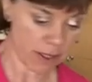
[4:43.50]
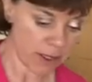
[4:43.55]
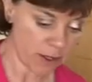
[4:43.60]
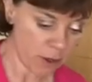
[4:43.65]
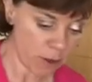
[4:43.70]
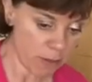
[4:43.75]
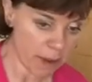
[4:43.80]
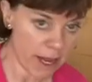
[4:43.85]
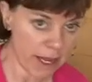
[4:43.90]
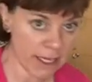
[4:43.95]
gonna
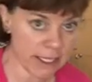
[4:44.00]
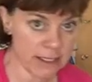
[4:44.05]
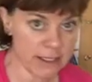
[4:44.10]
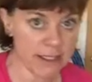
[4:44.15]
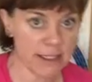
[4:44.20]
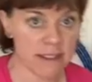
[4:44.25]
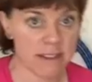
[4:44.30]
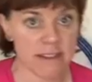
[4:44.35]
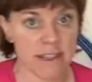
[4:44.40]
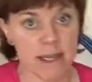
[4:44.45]
go back
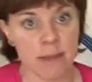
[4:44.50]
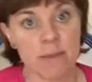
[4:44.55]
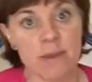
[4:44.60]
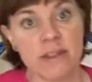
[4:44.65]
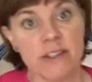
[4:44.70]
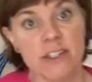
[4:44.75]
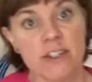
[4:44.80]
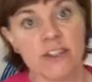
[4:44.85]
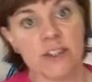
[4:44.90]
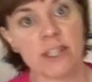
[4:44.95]
into the same
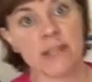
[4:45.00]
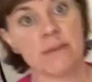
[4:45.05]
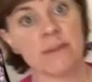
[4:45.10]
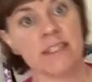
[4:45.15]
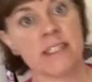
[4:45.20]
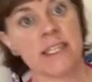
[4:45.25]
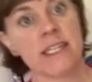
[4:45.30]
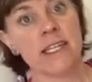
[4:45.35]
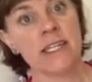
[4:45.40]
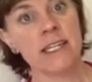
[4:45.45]
position I was
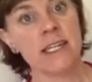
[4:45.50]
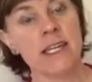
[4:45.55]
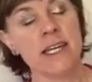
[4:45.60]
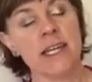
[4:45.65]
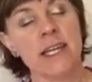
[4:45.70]
in.